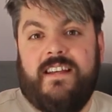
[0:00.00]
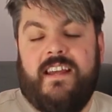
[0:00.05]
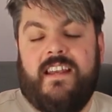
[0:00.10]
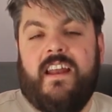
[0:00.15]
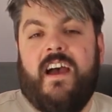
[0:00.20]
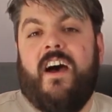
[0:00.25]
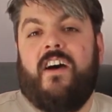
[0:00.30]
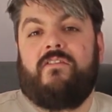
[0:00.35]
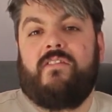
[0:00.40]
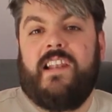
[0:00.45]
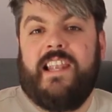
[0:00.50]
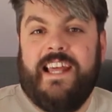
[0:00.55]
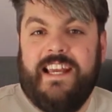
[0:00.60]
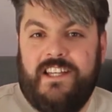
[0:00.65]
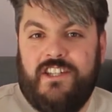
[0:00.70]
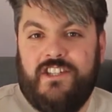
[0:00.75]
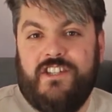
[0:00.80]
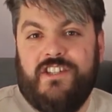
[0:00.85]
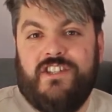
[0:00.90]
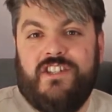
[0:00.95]
in our
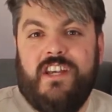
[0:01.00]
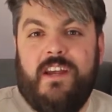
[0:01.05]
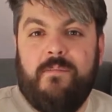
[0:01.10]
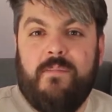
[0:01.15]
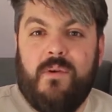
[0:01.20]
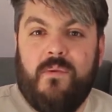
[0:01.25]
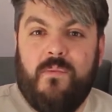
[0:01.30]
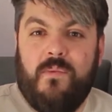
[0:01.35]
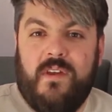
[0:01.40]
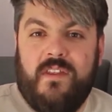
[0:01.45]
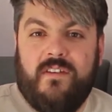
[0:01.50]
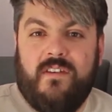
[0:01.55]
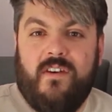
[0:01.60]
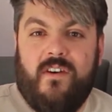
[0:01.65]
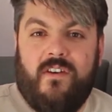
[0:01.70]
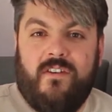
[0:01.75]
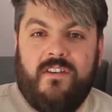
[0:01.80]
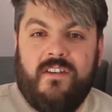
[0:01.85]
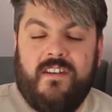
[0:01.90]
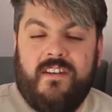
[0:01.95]
relationship with
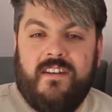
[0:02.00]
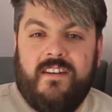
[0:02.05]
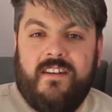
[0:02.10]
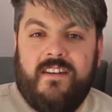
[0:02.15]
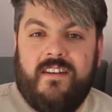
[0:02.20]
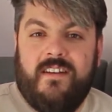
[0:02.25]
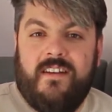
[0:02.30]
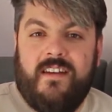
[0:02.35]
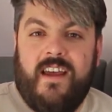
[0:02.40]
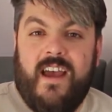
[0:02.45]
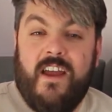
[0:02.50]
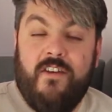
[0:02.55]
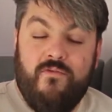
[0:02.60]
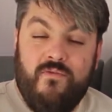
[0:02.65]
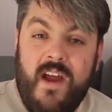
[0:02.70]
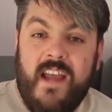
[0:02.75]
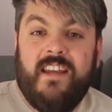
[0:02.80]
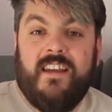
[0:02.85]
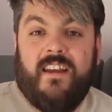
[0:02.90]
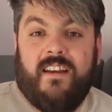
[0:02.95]
God and
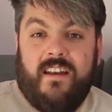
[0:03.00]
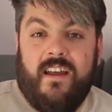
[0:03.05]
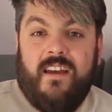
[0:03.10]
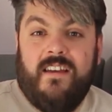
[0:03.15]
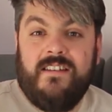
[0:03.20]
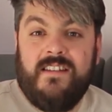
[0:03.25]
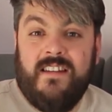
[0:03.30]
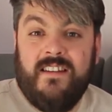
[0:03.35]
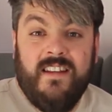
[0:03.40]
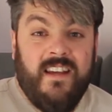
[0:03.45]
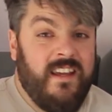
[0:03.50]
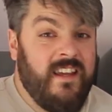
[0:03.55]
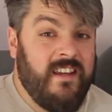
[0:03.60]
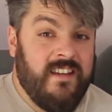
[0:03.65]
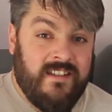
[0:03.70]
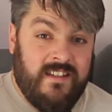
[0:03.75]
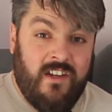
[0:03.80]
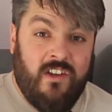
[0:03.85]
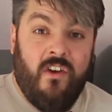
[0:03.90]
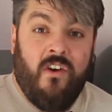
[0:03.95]
recognizing that He
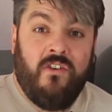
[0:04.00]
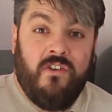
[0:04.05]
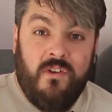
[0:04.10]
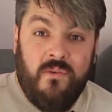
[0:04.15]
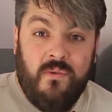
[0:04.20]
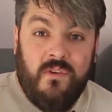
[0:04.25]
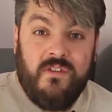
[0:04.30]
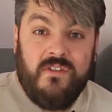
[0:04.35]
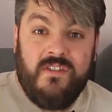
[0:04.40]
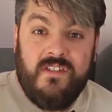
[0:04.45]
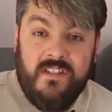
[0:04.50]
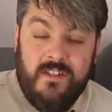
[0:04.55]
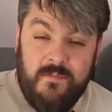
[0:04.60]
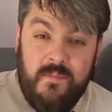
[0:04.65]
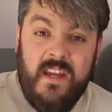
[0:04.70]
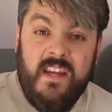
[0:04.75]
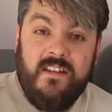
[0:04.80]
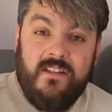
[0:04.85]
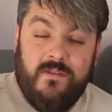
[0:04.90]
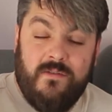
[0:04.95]
is a God who wants to
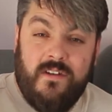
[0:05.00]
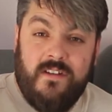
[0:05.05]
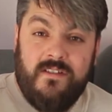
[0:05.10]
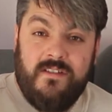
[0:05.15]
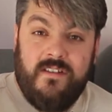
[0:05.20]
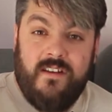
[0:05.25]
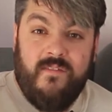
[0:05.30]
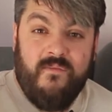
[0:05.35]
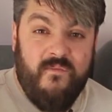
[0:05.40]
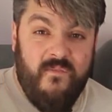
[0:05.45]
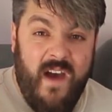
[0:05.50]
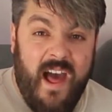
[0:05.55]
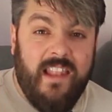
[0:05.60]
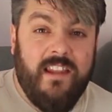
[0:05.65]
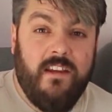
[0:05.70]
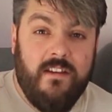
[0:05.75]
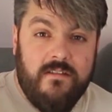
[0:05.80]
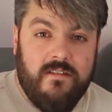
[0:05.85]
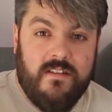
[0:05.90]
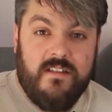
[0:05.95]
speak to us and
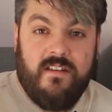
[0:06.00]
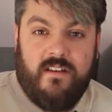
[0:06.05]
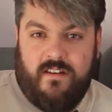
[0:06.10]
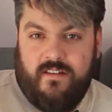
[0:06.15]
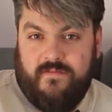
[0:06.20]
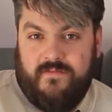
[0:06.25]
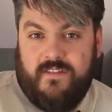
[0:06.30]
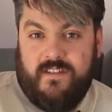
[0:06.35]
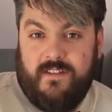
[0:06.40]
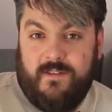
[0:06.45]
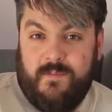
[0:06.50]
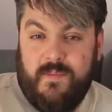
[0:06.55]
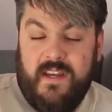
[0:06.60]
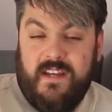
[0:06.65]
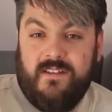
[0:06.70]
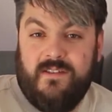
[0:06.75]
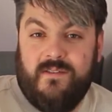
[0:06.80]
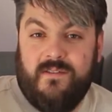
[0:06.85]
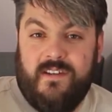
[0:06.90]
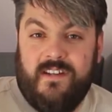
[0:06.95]
values us enough to
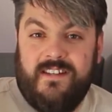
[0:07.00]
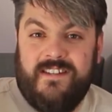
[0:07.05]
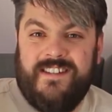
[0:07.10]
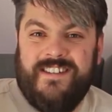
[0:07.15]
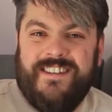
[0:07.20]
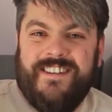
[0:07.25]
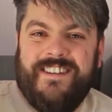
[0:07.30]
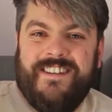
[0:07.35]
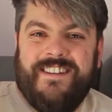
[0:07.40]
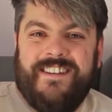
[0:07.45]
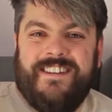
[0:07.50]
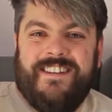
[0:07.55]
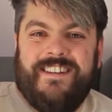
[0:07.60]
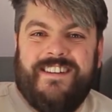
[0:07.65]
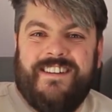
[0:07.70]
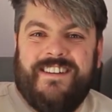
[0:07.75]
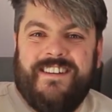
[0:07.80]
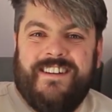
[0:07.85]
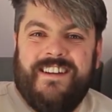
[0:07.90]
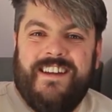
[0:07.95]
speak to us
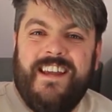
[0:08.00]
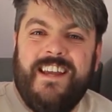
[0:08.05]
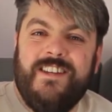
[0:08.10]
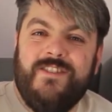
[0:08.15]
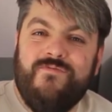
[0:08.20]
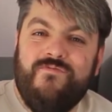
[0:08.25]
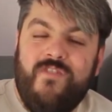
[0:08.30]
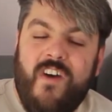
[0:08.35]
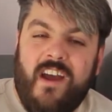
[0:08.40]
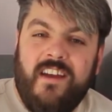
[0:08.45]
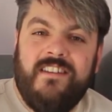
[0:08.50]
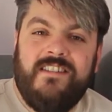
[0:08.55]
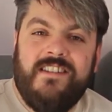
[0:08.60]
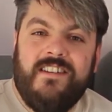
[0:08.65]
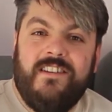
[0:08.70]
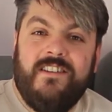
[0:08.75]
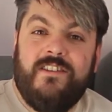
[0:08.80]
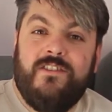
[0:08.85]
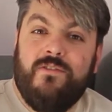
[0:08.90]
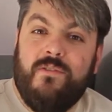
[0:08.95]
is
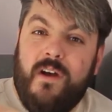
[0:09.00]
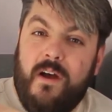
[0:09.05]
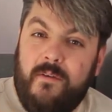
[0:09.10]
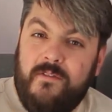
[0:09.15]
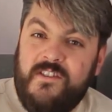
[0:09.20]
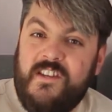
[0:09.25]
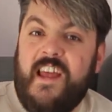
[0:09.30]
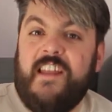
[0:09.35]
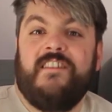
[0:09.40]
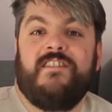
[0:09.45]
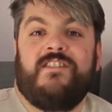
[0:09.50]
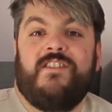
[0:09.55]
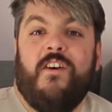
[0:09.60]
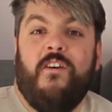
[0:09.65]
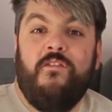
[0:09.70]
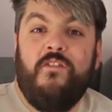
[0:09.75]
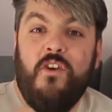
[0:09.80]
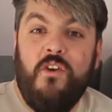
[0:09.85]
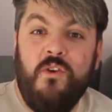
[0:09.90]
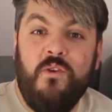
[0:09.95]
vital to our sense
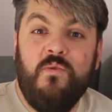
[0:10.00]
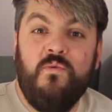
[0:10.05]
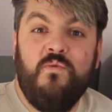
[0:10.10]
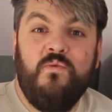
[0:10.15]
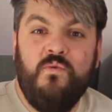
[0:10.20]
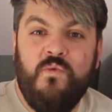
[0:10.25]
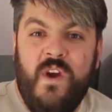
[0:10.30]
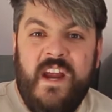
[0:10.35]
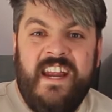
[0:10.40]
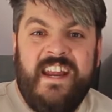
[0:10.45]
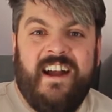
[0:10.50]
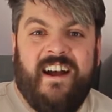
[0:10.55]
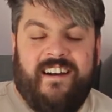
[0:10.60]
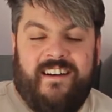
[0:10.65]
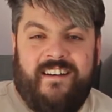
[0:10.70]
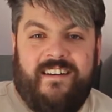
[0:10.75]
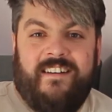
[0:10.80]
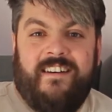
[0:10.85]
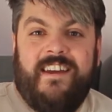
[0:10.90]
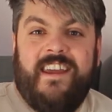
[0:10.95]
of who we
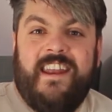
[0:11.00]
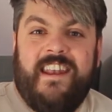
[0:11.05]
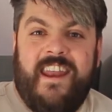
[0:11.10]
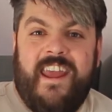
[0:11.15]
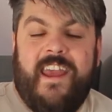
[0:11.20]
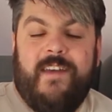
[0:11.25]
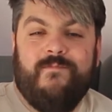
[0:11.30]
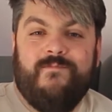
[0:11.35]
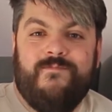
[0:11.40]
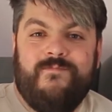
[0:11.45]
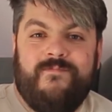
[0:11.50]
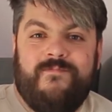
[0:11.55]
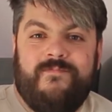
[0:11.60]
are in Him.